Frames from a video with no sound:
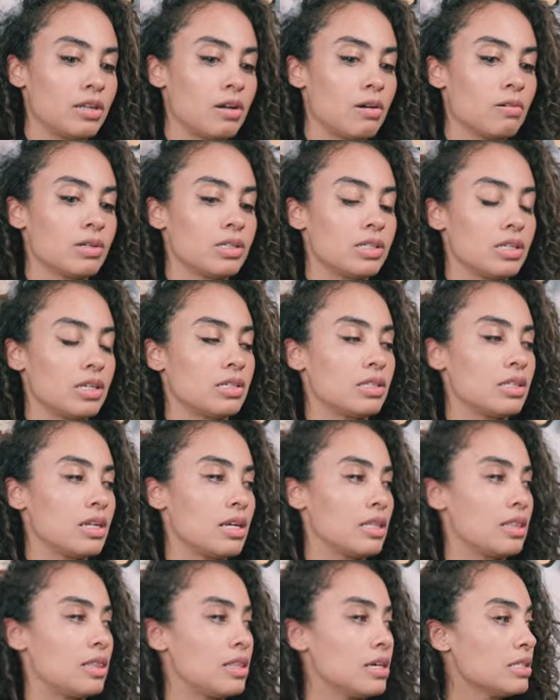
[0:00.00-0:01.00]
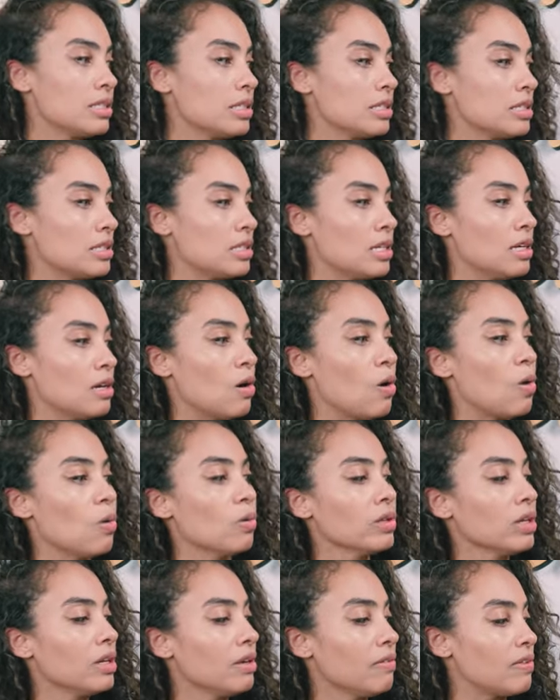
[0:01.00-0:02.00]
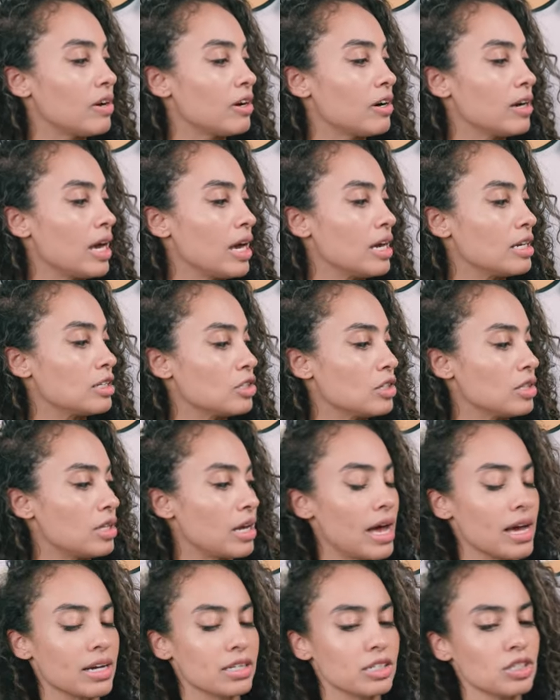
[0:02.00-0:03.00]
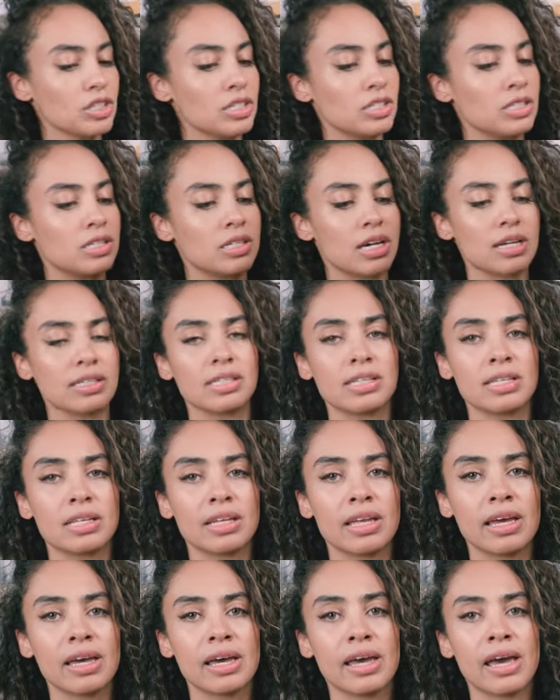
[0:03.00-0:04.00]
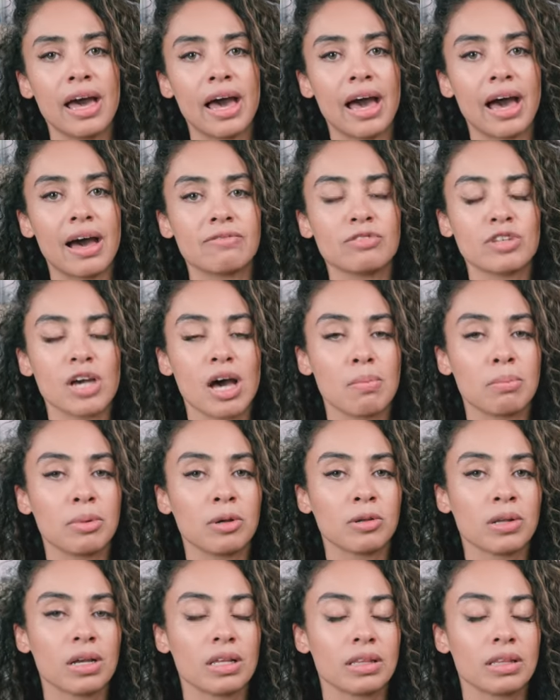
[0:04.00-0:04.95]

noticed is that this is the only variation that actually doesn't have tumbled